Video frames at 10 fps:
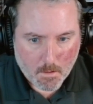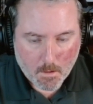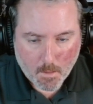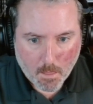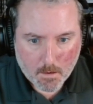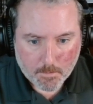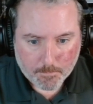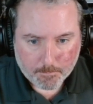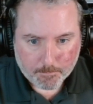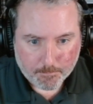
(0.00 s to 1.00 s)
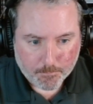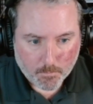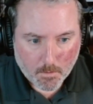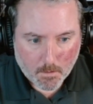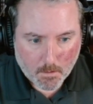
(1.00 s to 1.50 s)

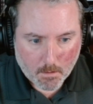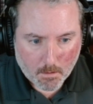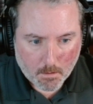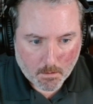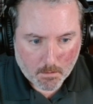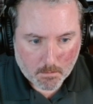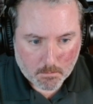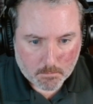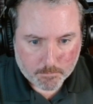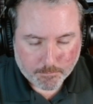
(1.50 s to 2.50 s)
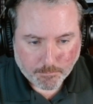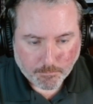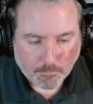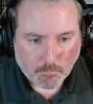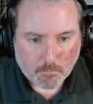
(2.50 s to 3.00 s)

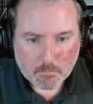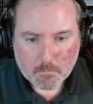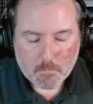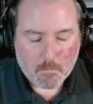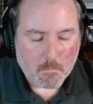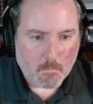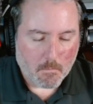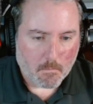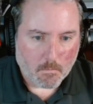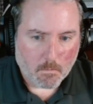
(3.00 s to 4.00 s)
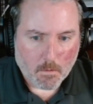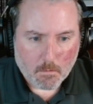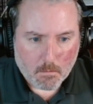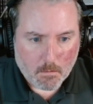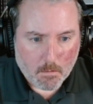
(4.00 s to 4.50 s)

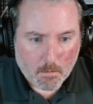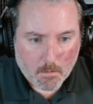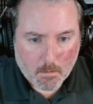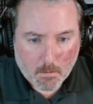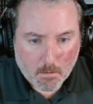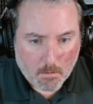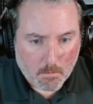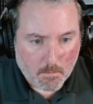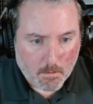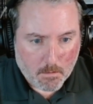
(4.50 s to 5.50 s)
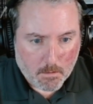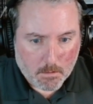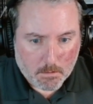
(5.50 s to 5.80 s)
[no speech]